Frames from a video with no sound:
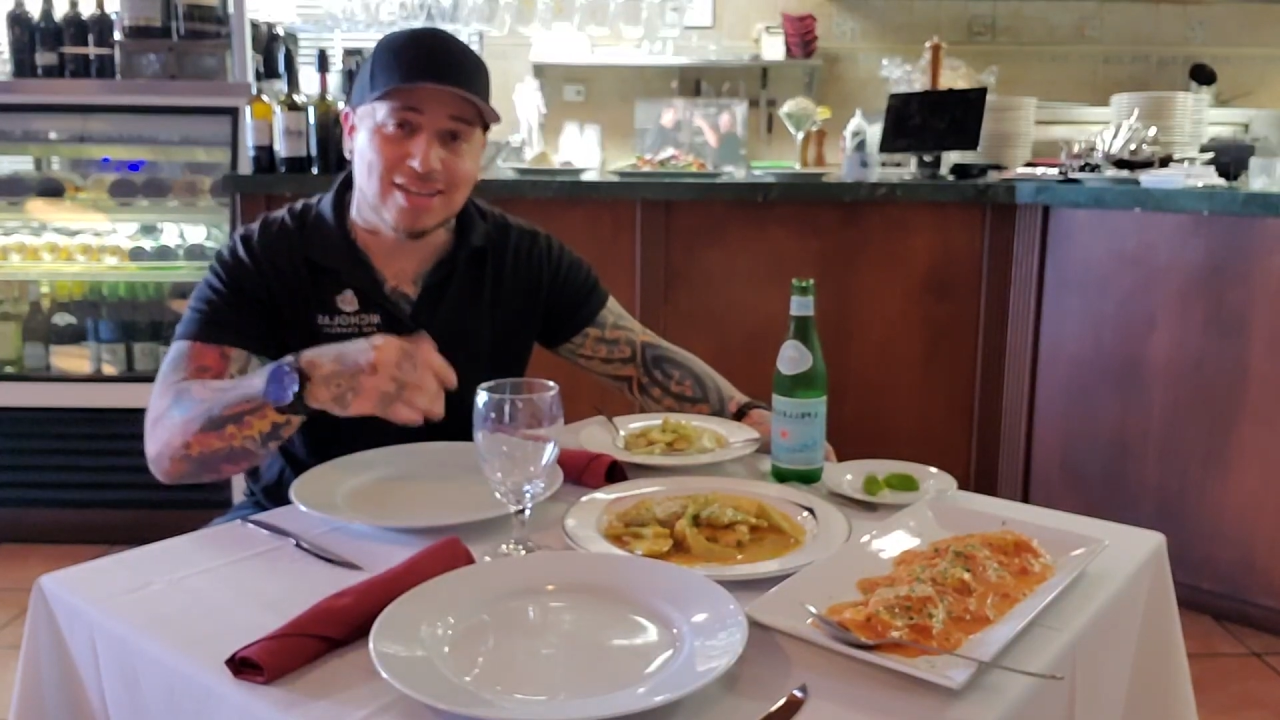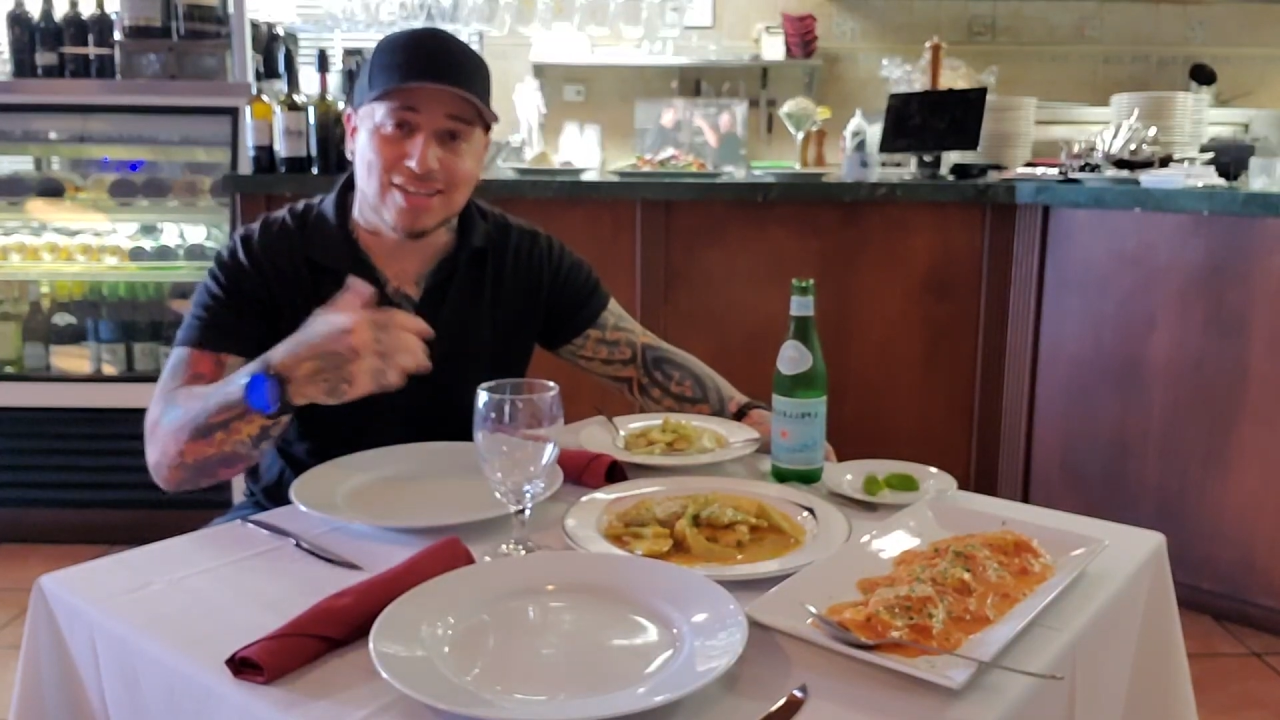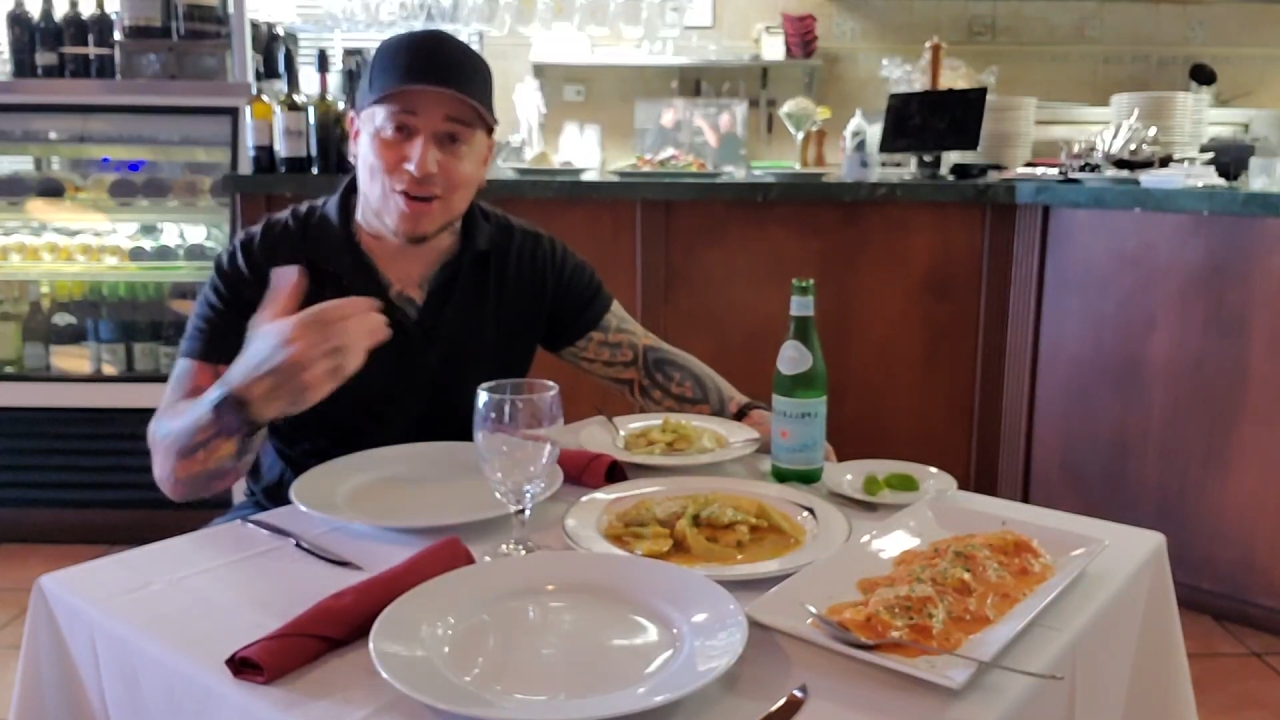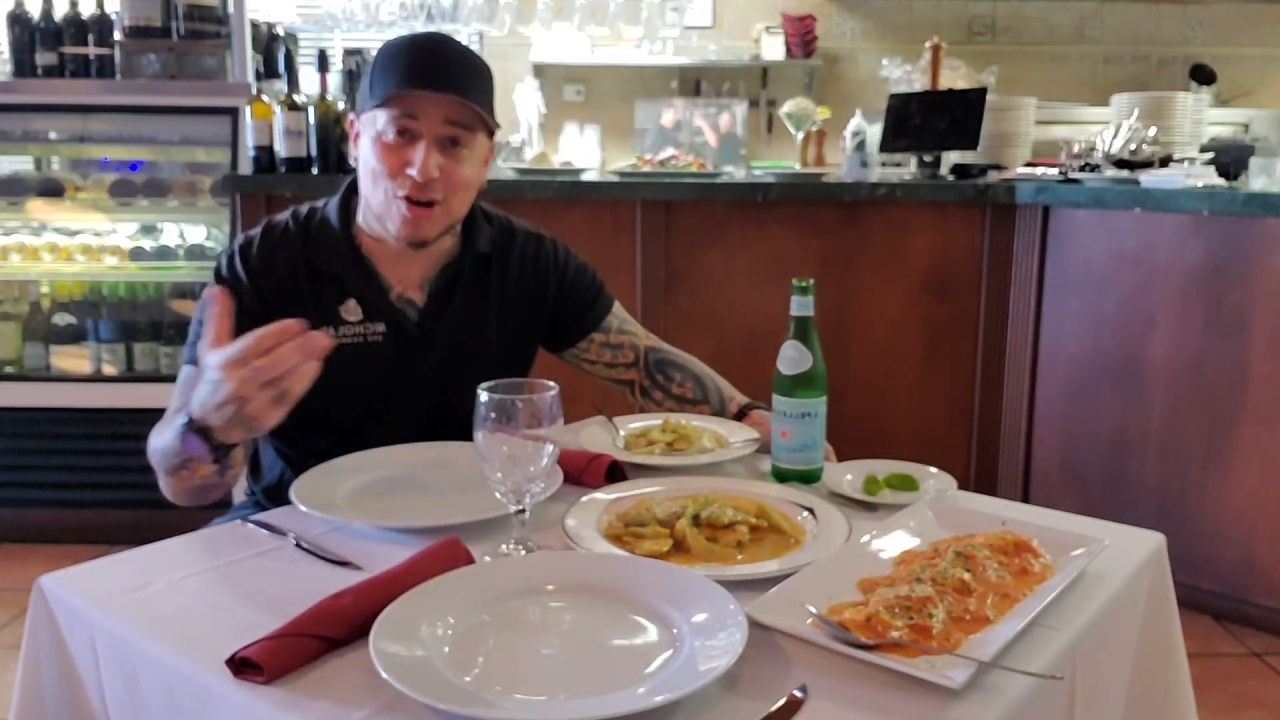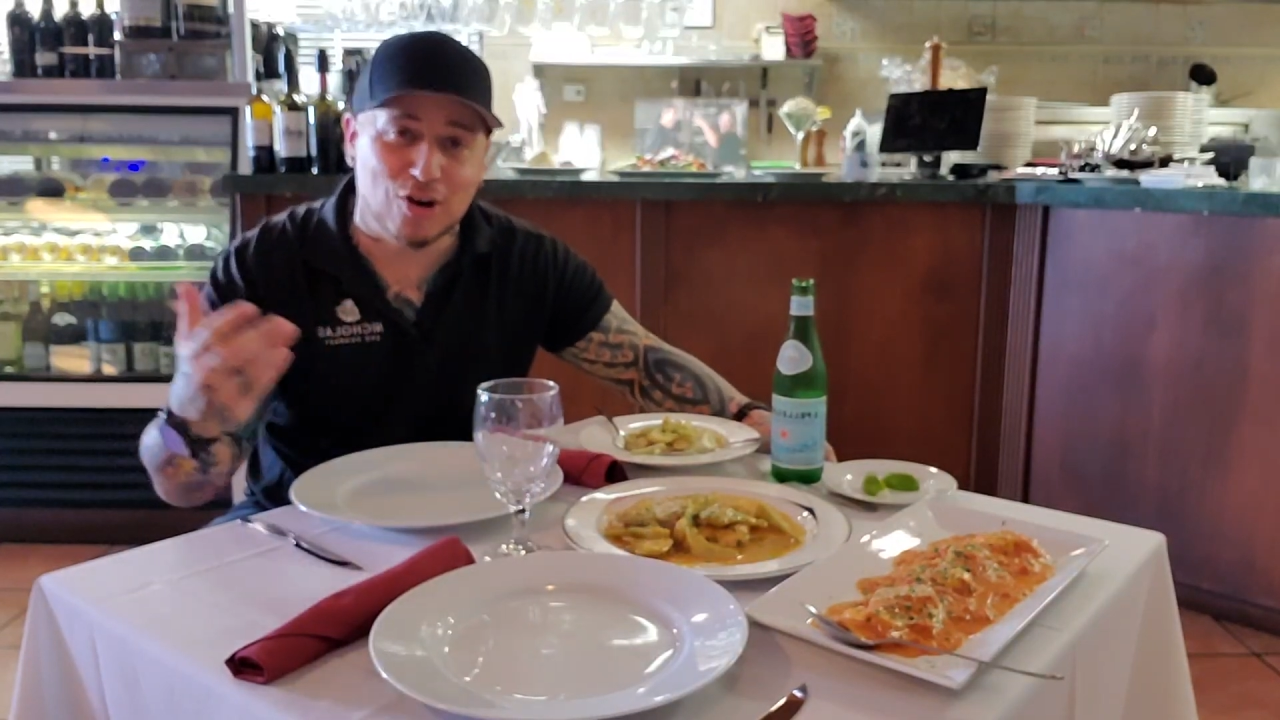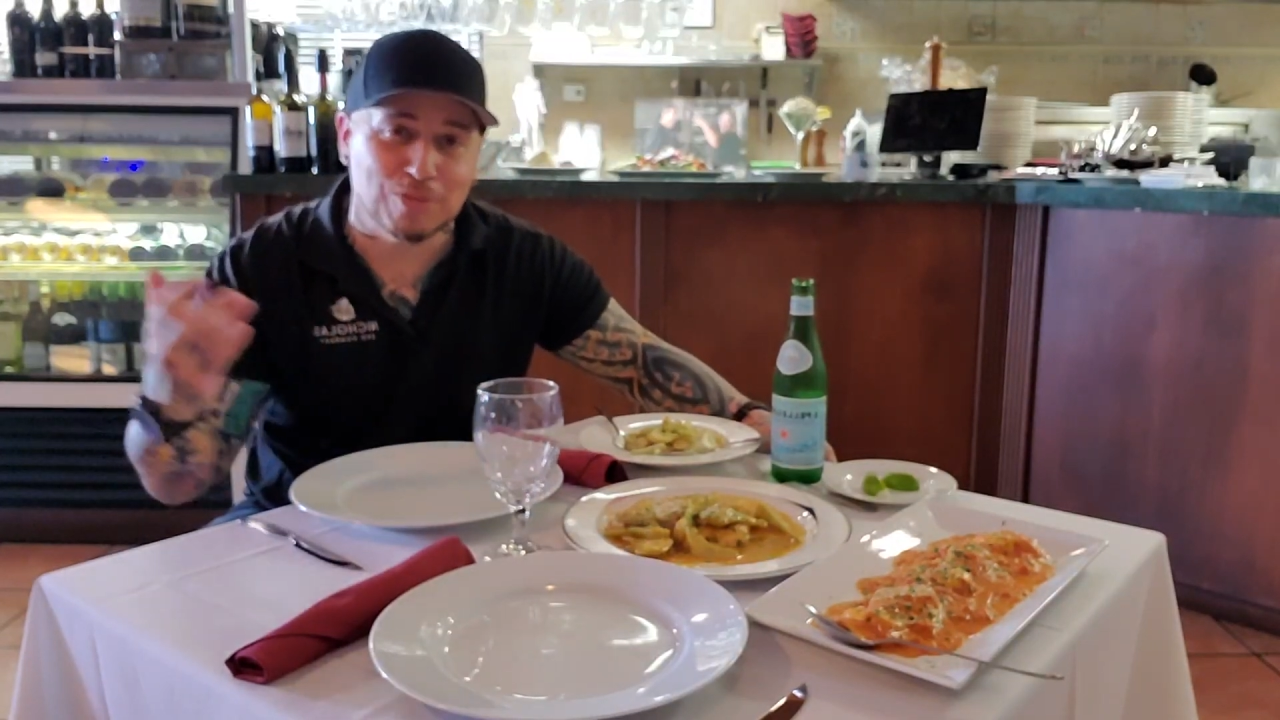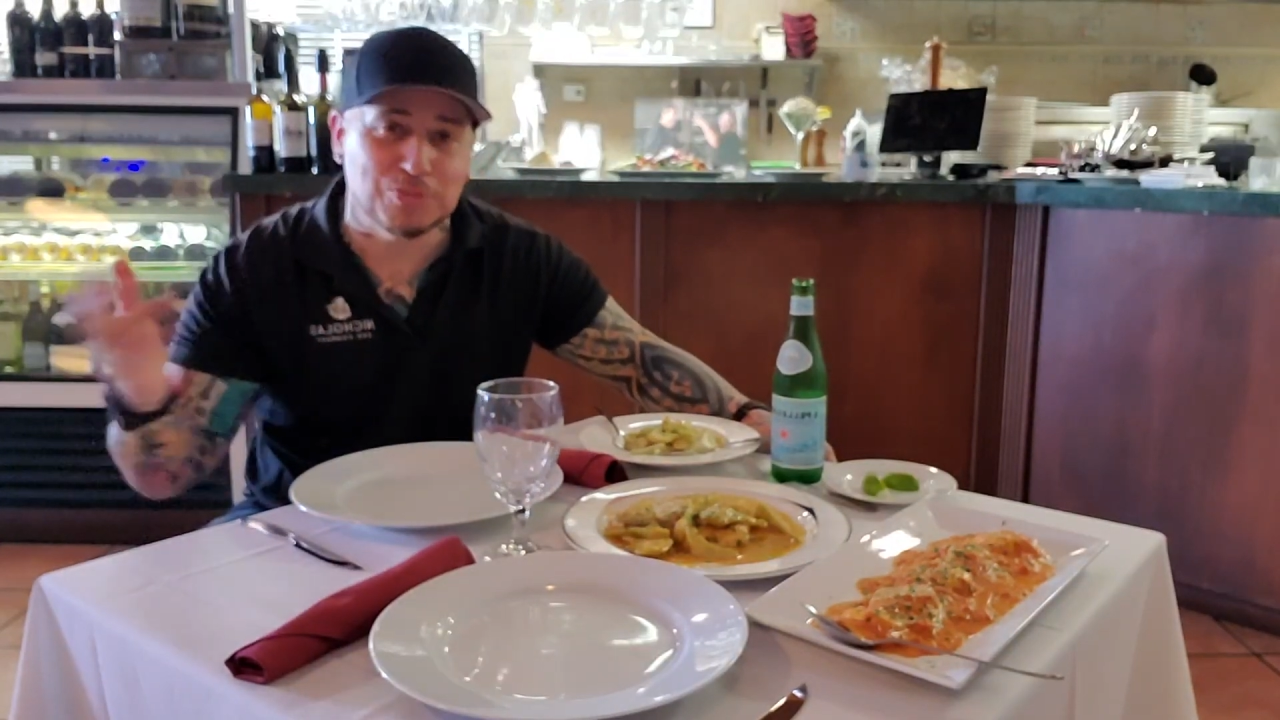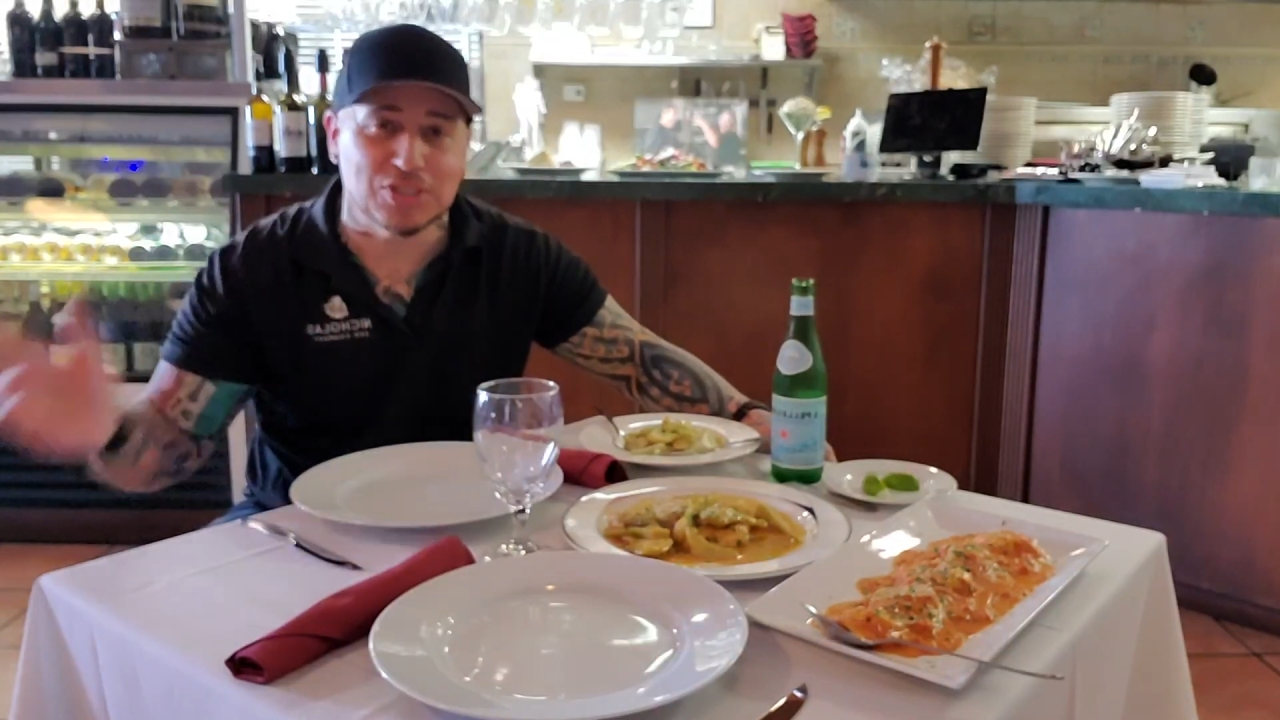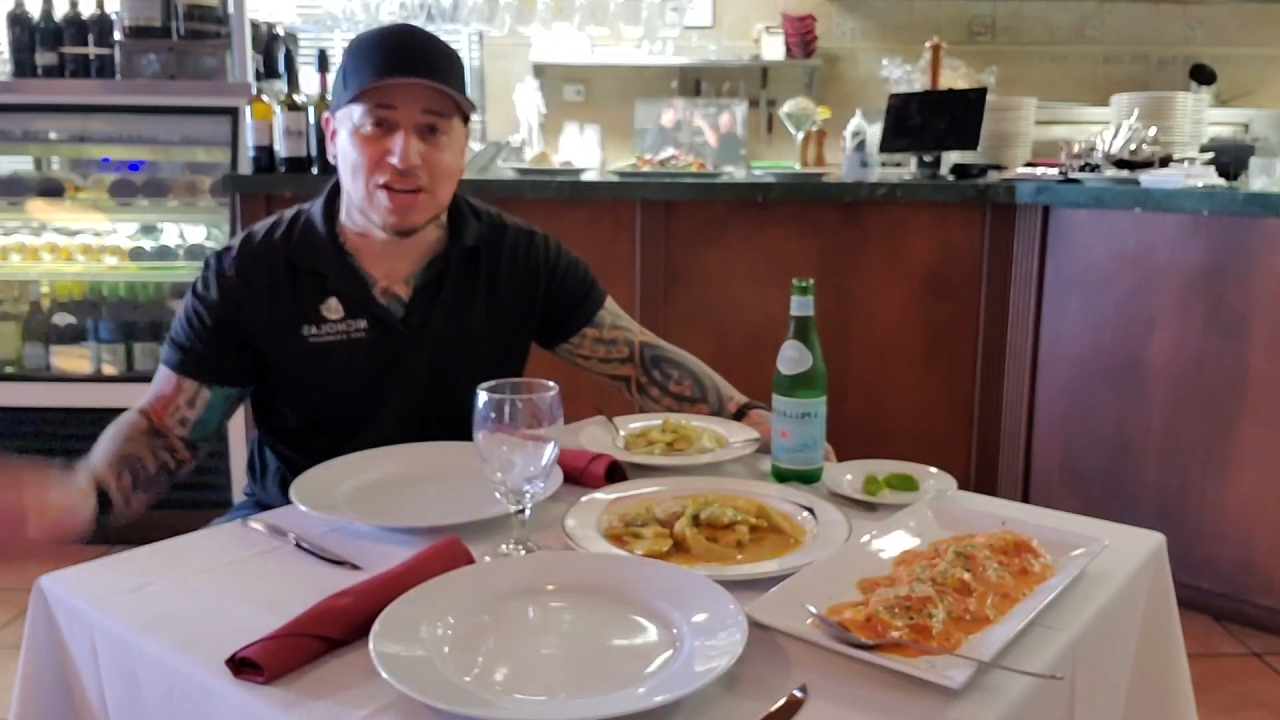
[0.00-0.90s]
and herbs and